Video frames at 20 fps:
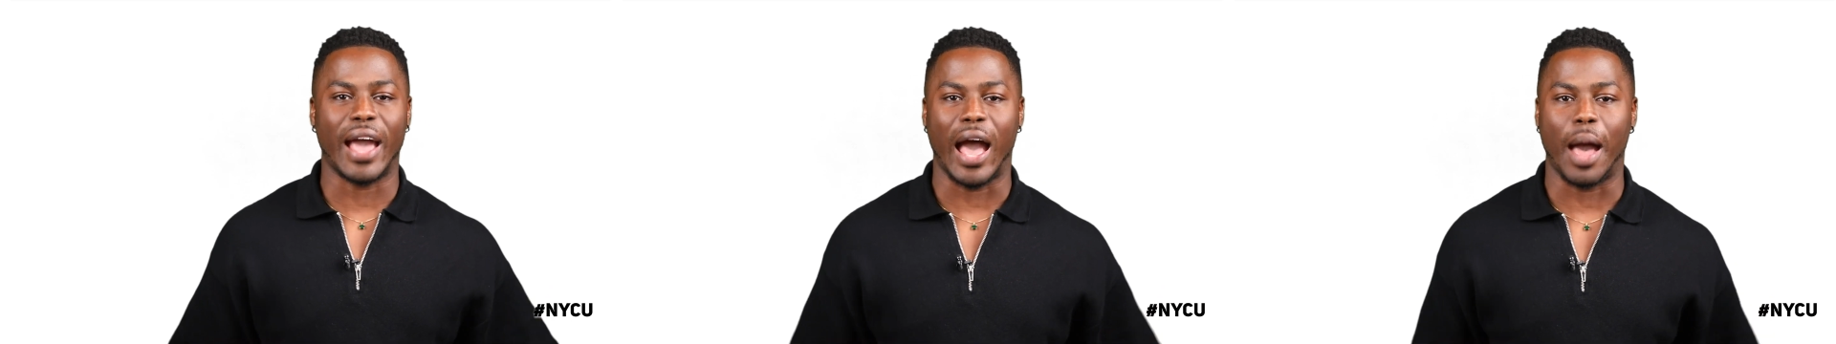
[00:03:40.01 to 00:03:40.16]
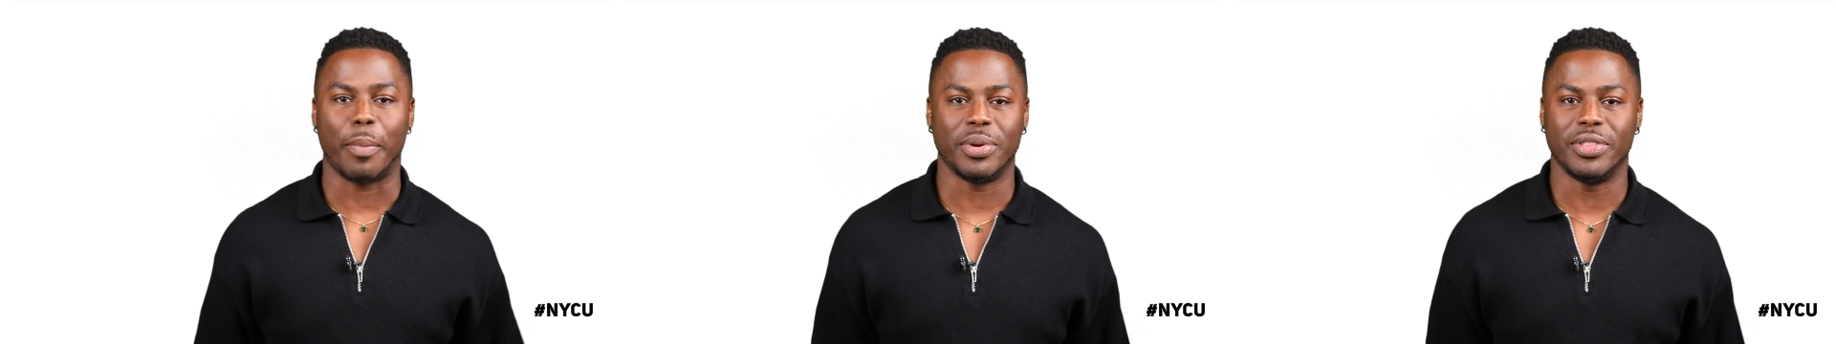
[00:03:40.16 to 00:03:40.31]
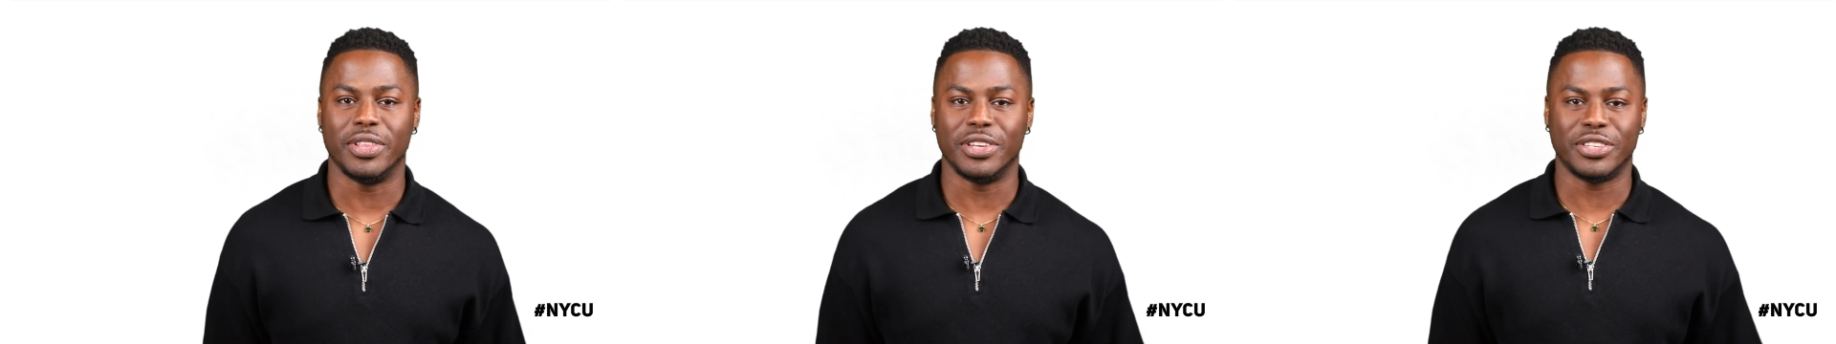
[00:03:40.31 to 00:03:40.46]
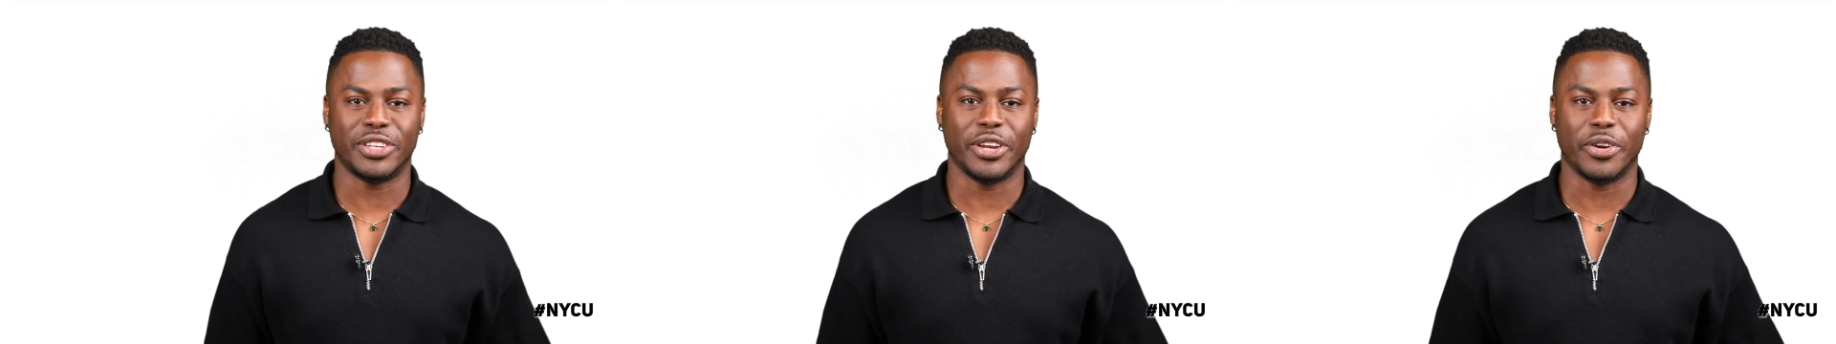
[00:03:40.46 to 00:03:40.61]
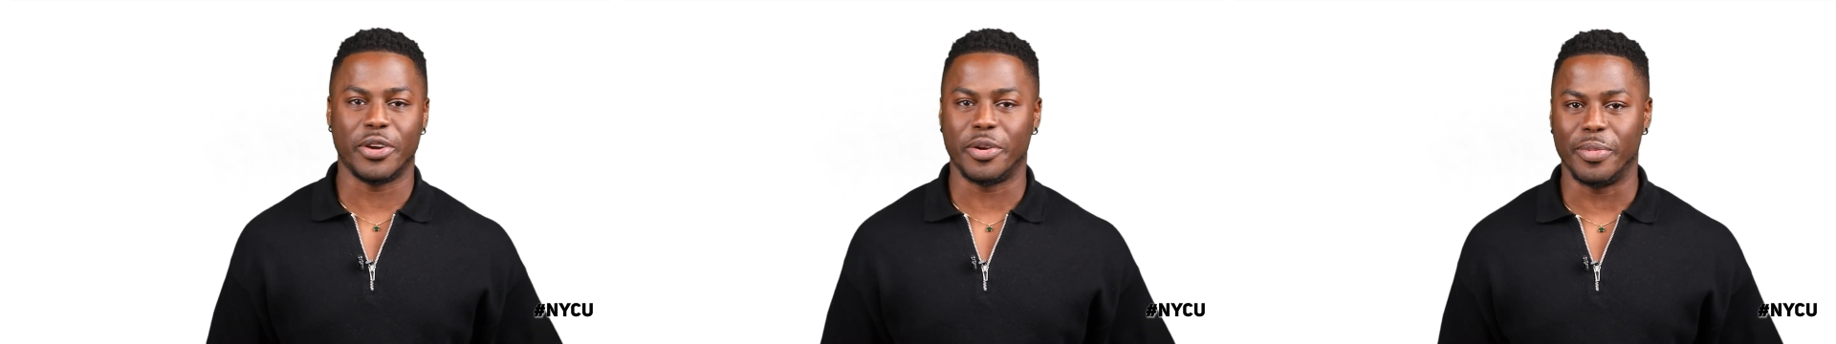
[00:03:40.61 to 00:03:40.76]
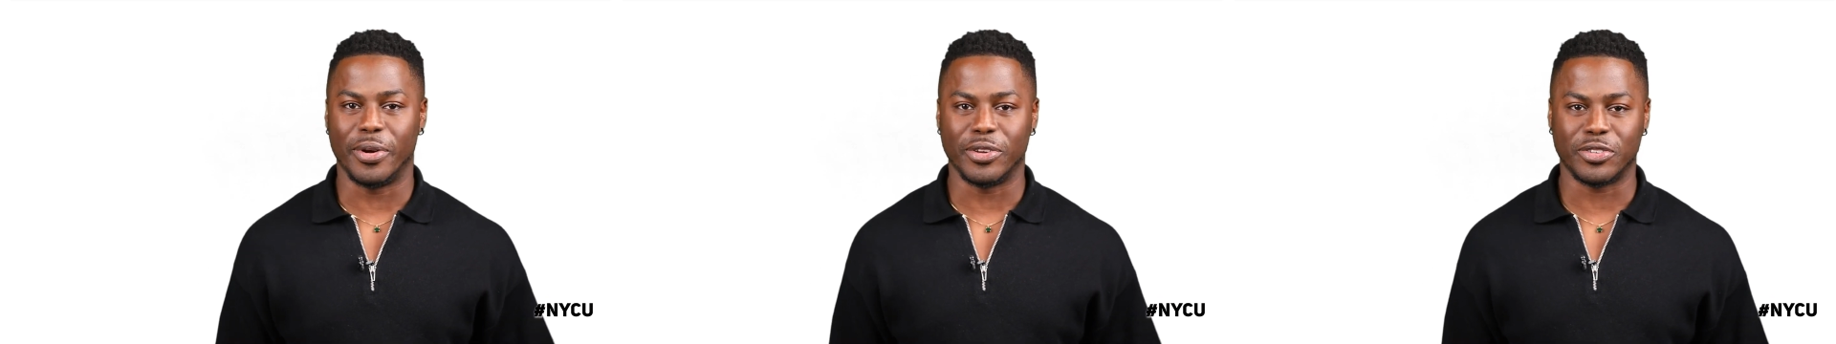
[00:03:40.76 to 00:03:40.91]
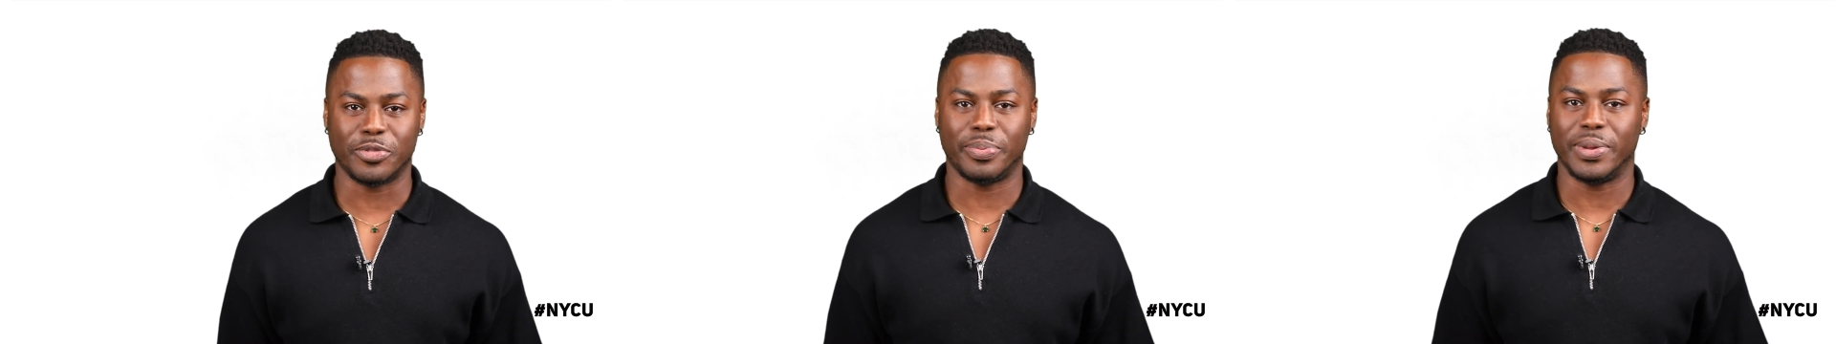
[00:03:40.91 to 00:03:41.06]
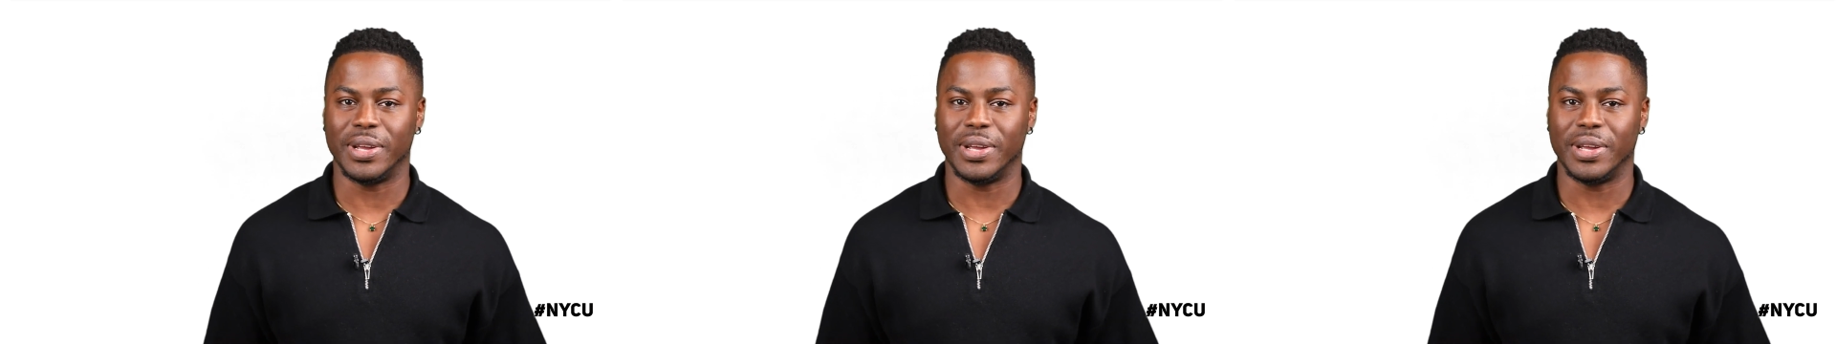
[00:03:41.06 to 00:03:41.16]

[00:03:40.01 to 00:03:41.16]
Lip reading: happened this year in most